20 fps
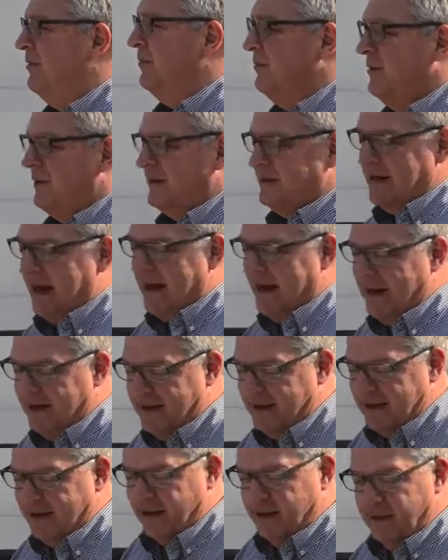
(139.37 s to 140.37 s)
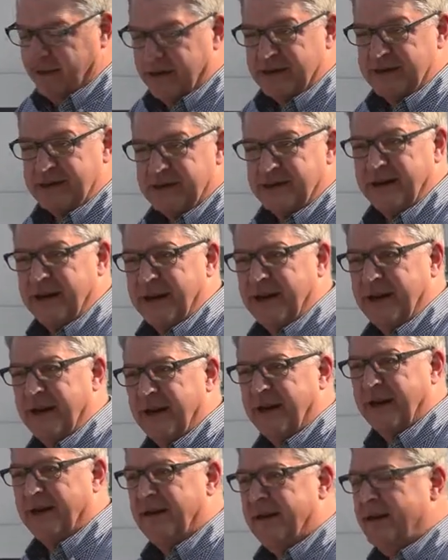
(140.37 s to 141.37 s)
We're excited to do this, and
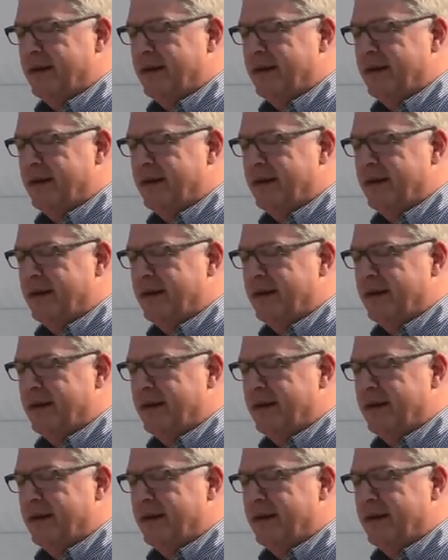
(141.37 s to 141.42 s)
uh,